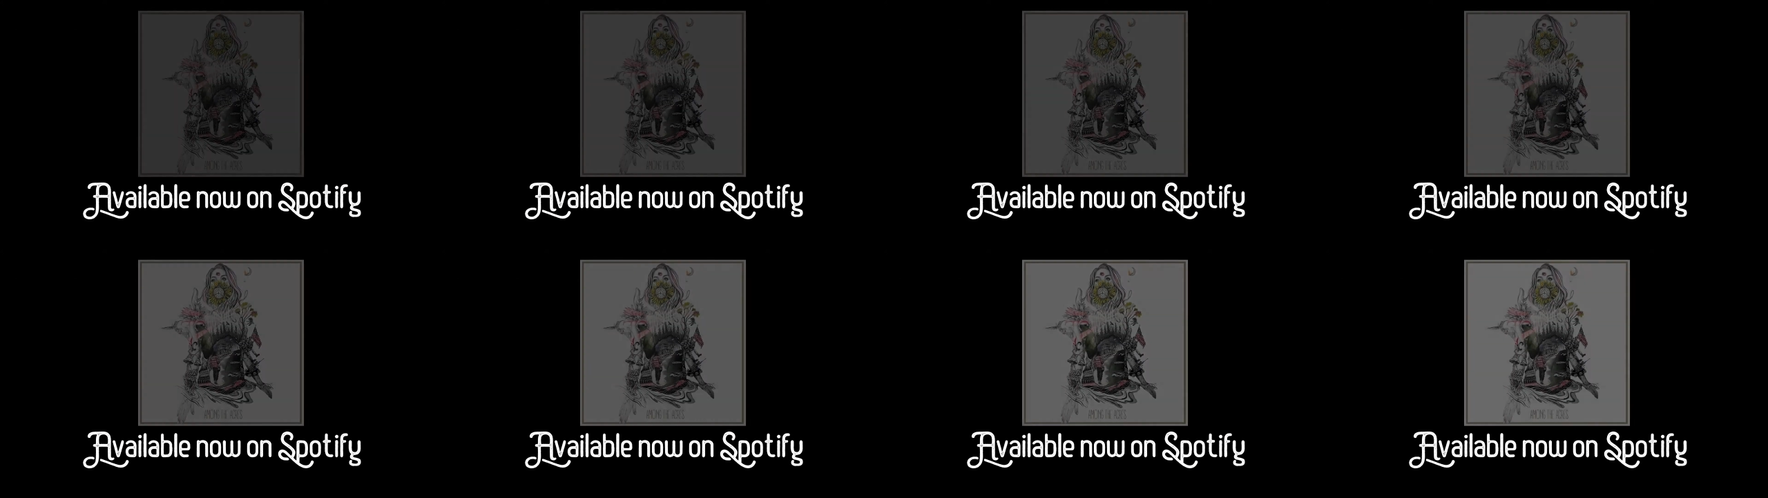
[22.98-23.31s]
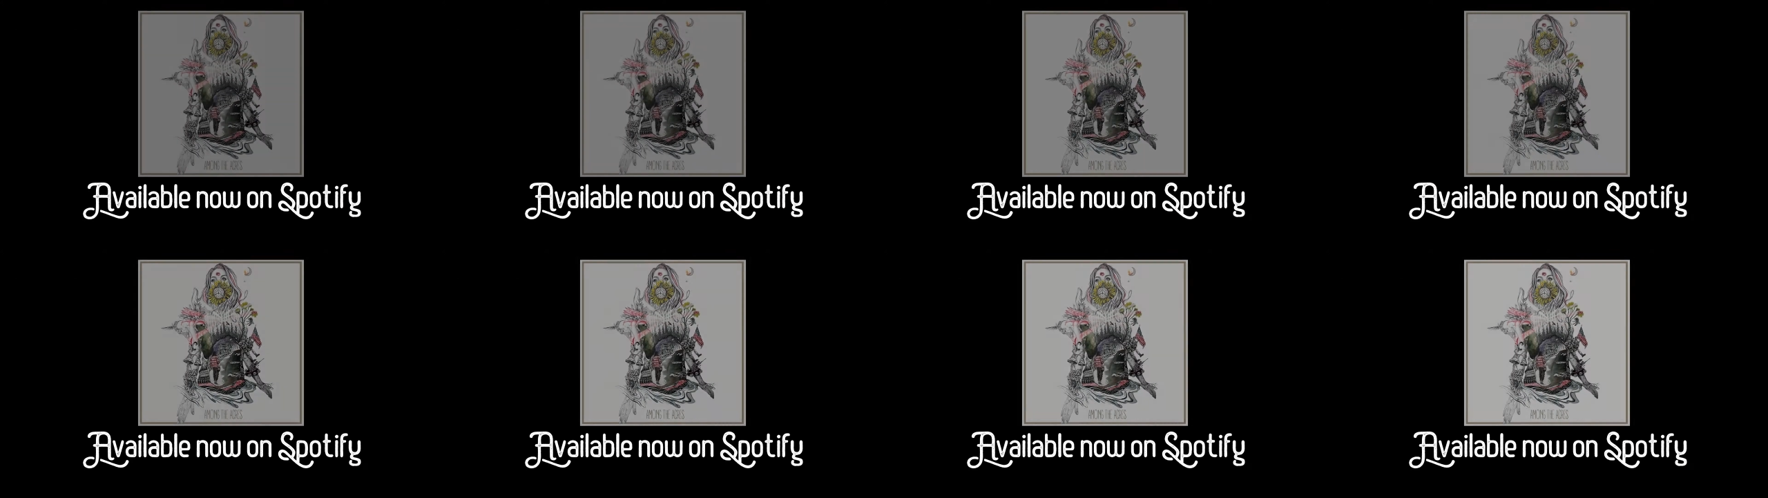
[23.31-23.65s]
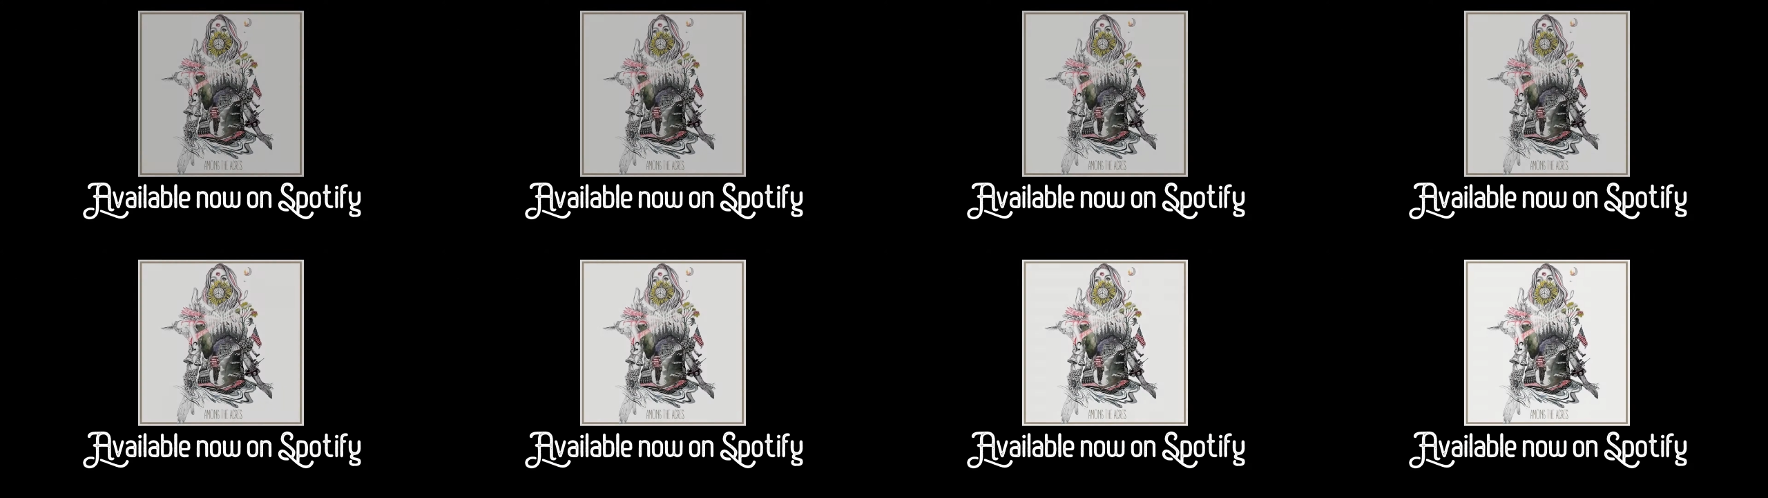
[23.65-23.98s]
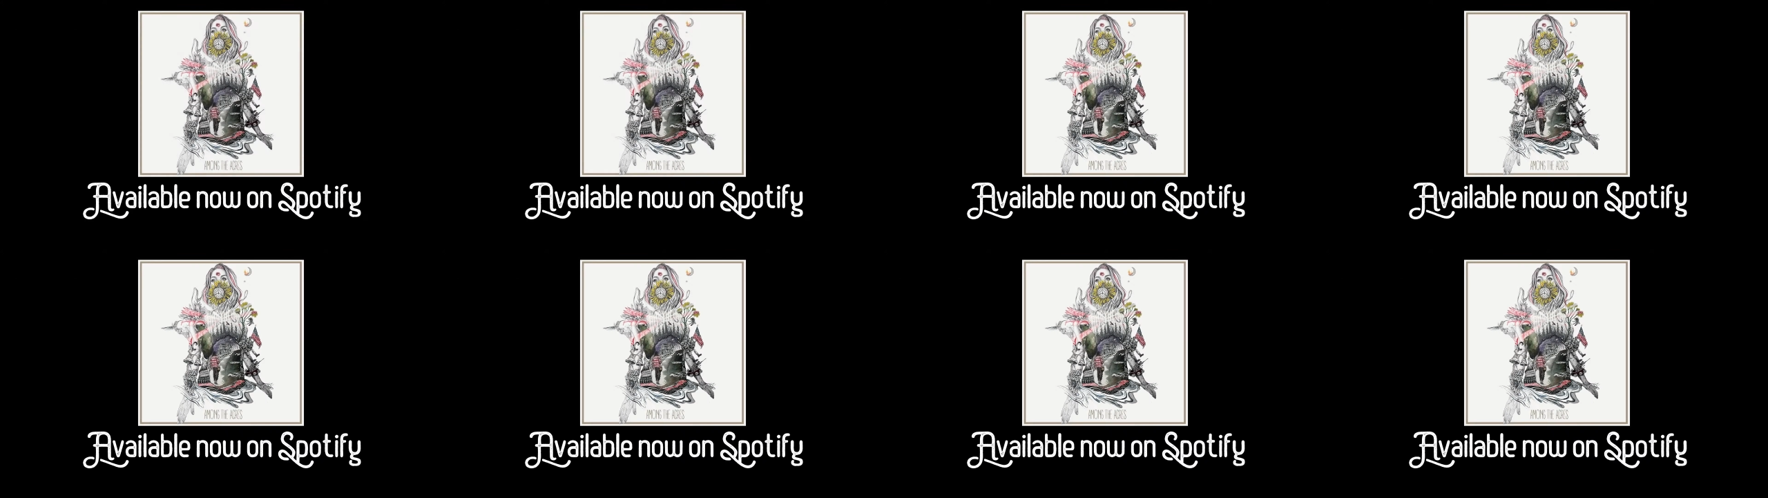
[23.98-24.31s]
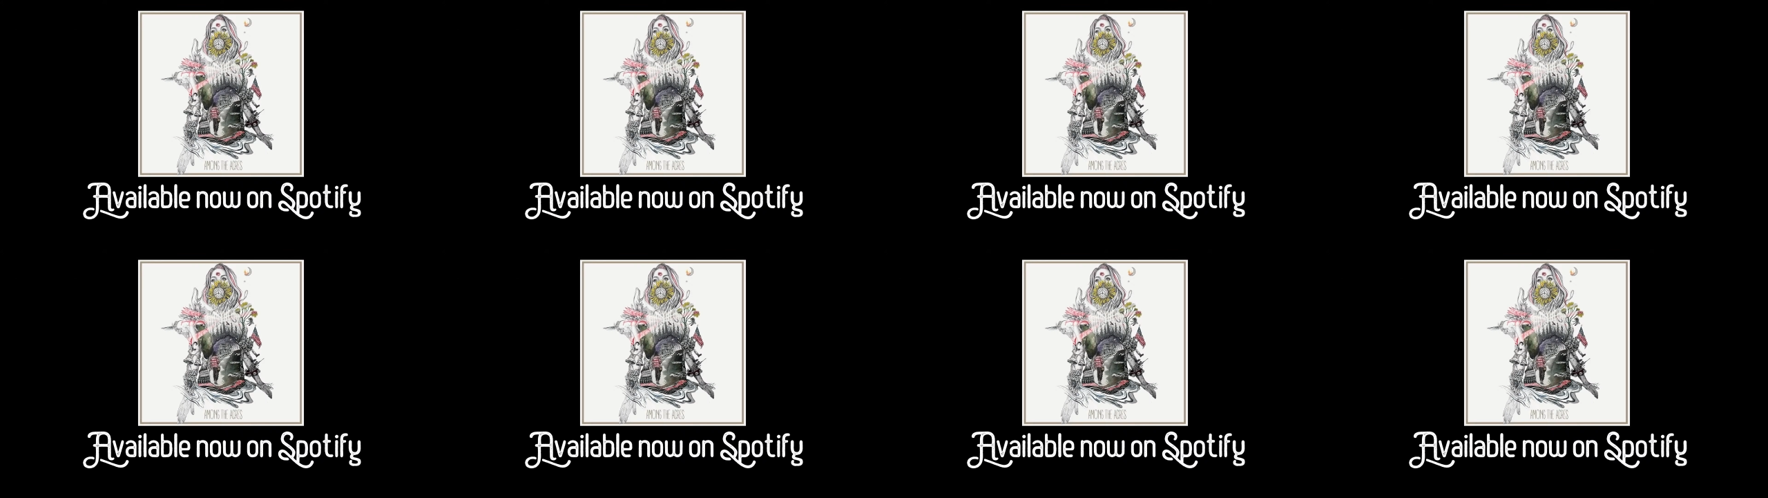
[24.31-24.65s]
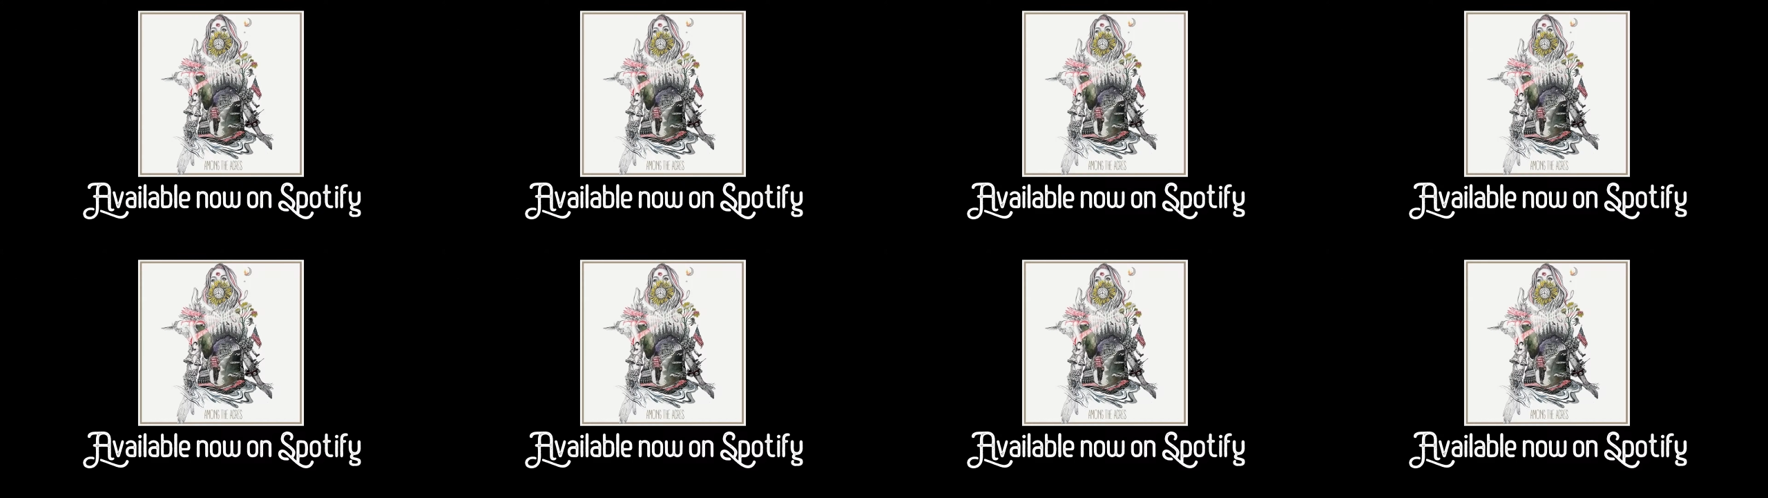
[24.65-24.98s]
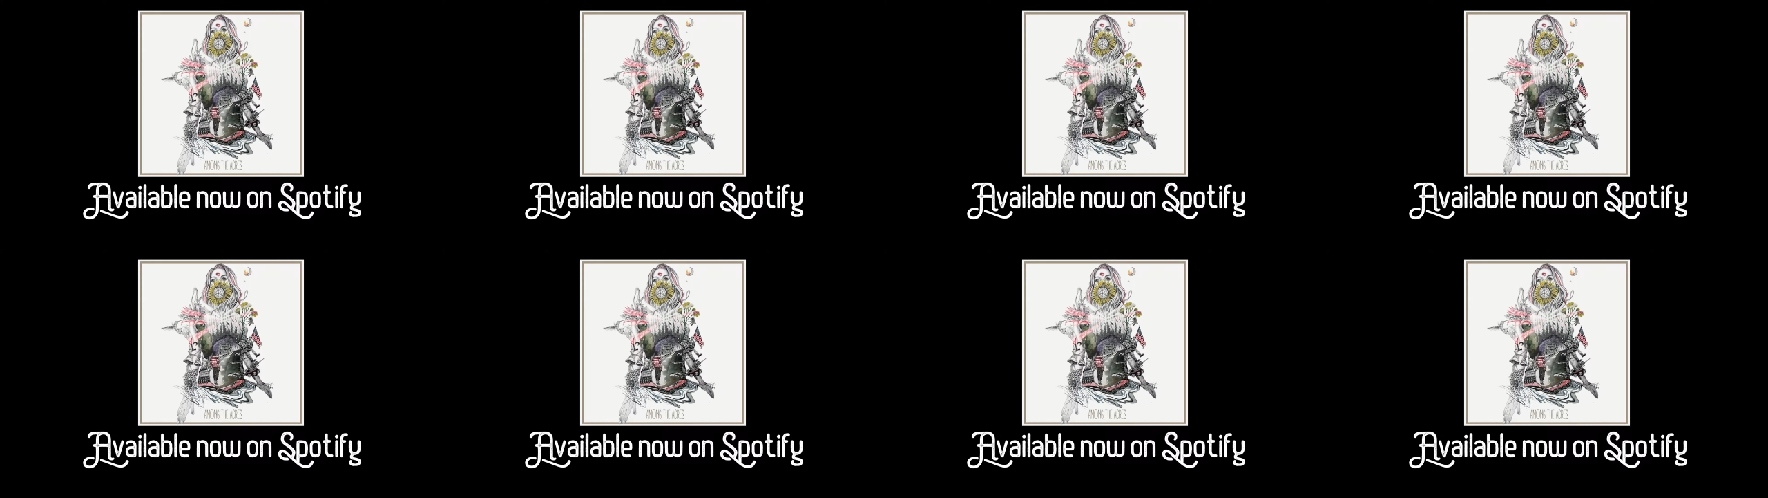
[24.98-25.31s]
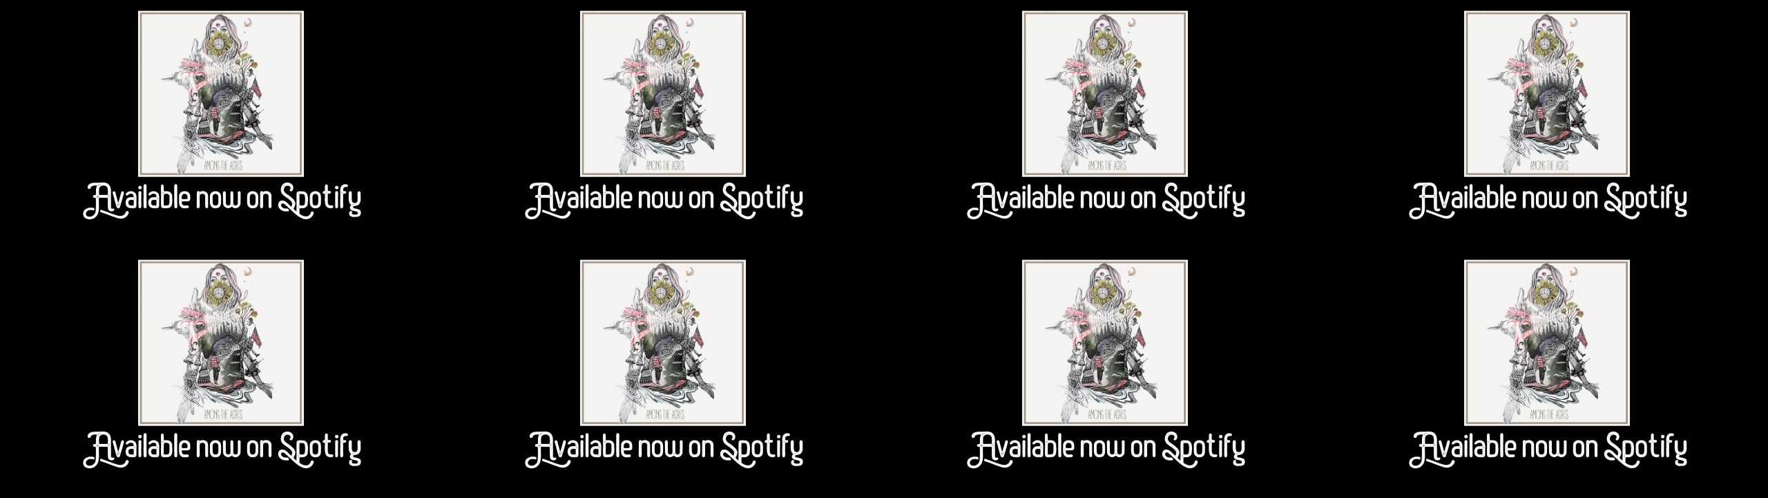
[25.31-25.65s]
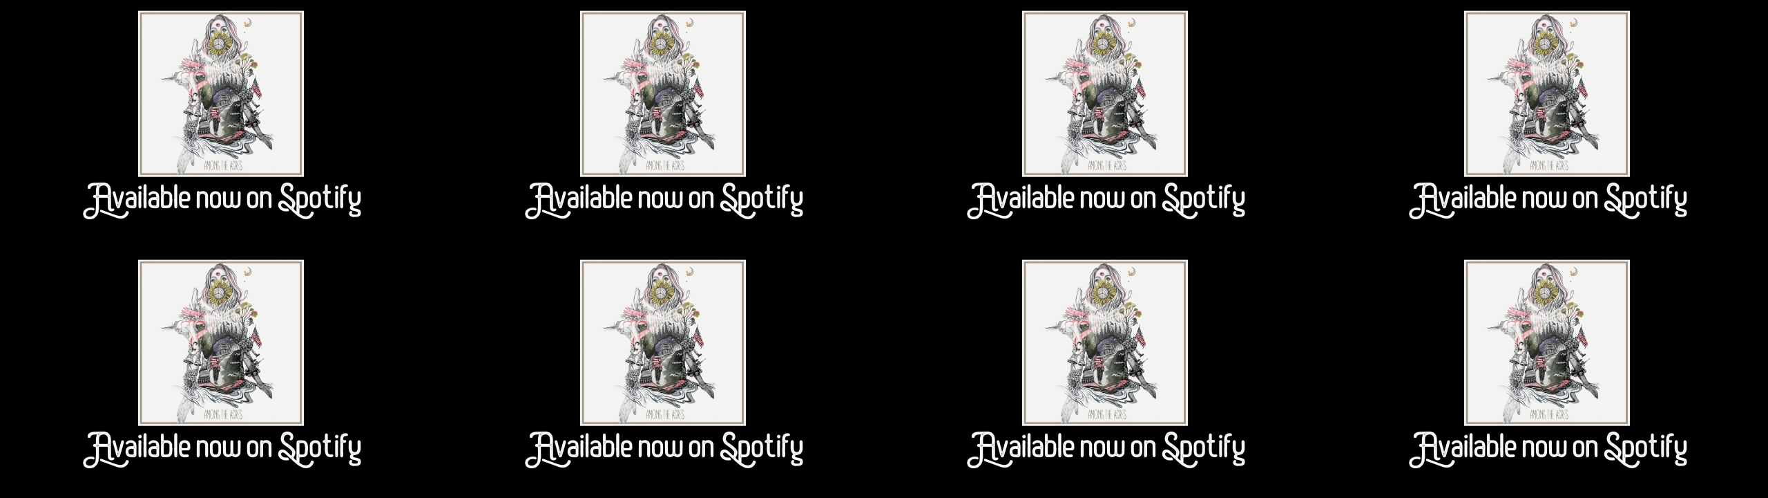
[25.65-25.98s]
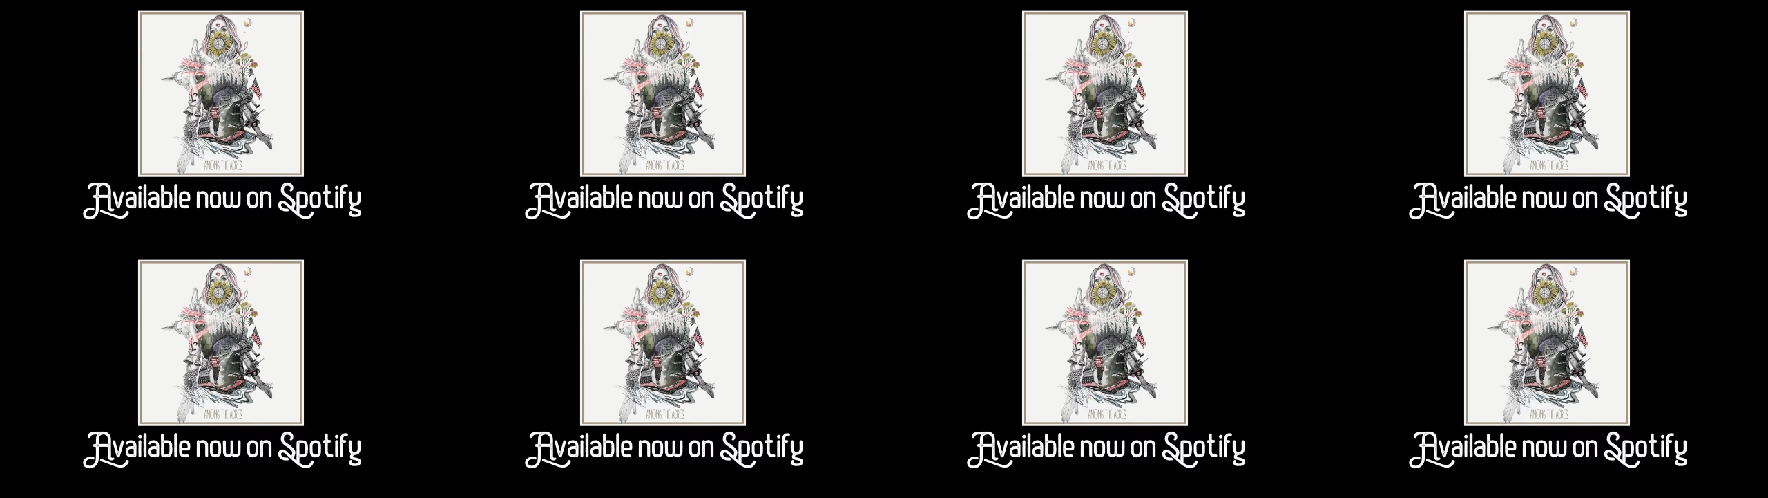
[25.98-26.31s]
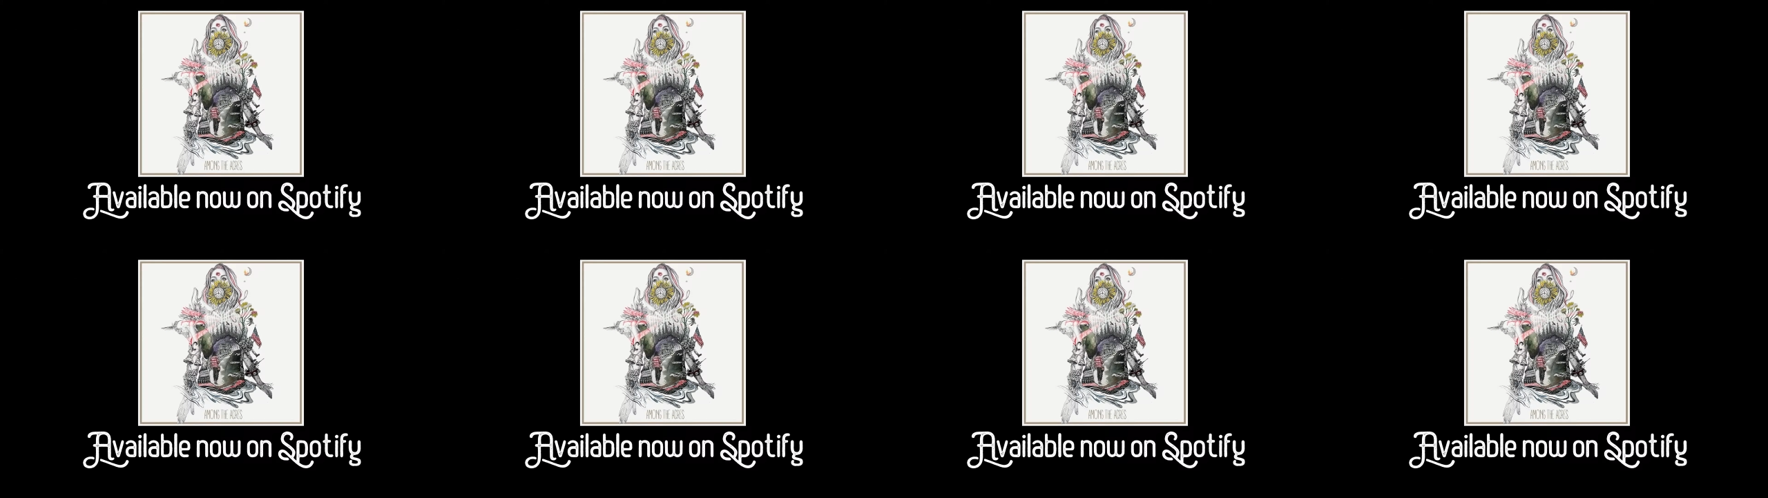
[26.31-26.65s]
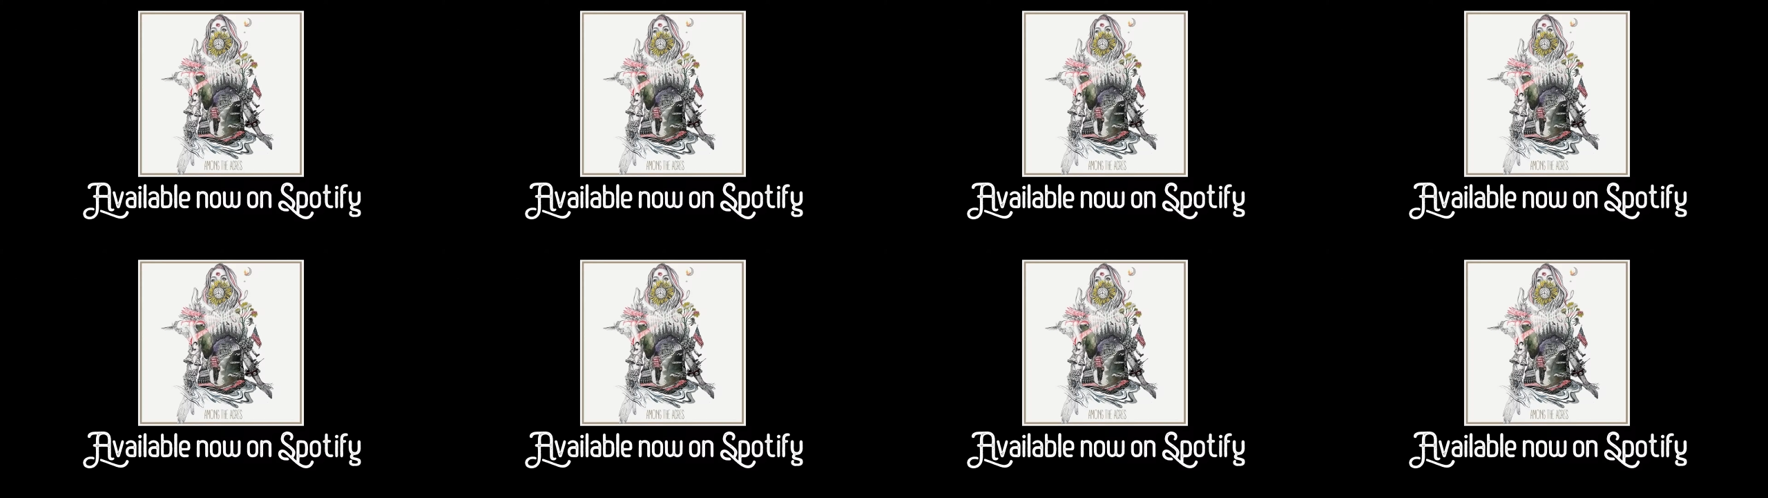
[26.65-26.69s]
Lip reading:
Nobody's mouth can be seen.